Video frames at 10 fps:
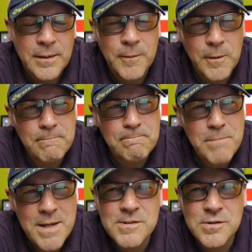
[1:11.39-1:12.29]
but
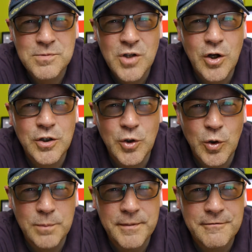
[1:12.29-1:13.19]
maybe some sort of
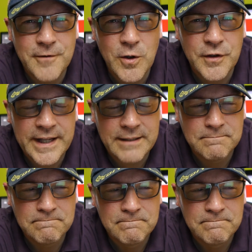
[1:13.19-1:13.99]
goal before then.